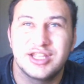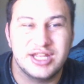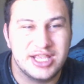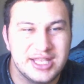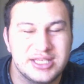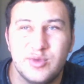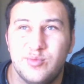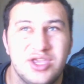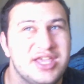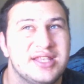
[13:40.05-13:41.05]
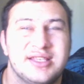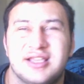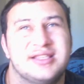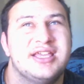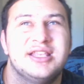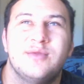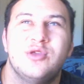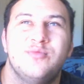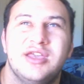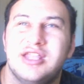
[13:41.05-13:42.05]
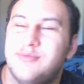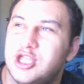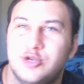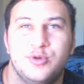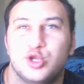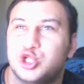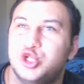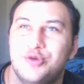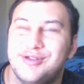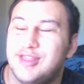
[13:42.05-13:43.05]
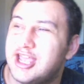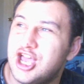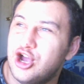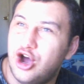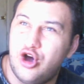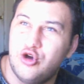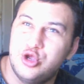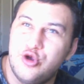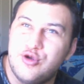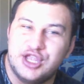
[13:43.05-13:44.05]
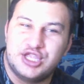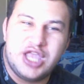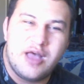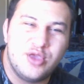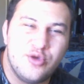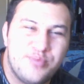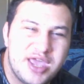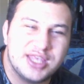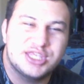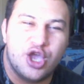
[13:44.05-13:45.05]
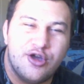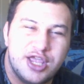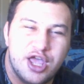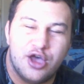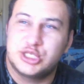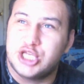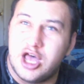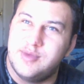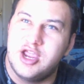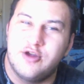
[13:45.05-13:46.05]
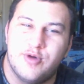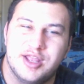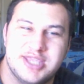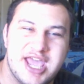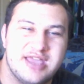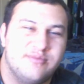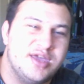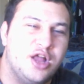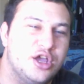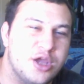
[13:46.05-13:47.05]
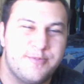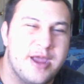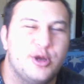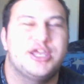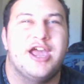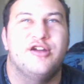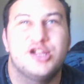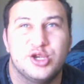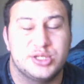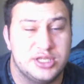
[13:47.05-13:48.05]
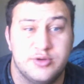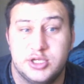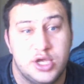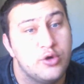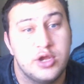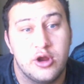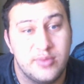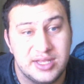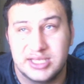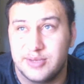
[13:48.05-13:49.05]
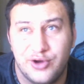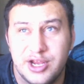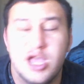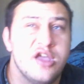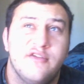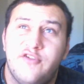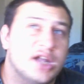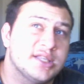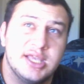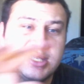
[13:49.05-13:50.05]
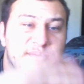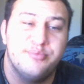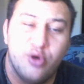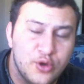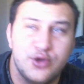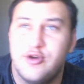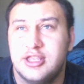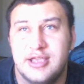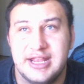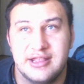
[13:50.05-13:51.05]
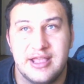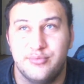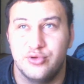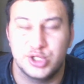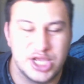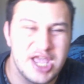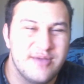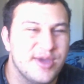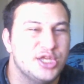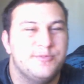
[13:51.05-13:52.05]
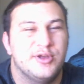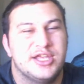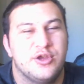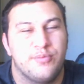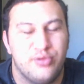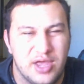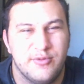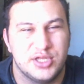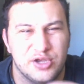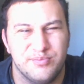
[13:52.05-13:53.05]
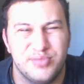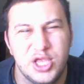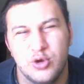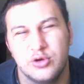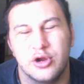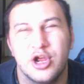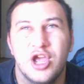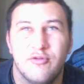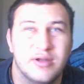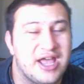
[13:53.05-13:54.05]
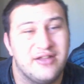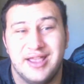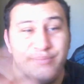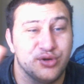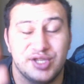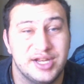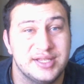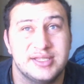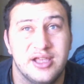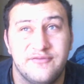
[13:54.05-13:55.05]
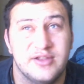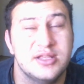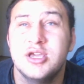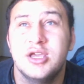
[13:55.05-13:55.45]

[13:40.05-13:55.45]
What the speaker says: than the Kids WB kids. Because the Kids WB, they made you feel stupid. Like, oh, you're in the WB studios. Come here one day and meet all your favorite characters. And you would go there and be disappointed. Fox Kids didn't pull you into any of that bullshit. Made you feel like you were playing with the computer with how they presented stuff. And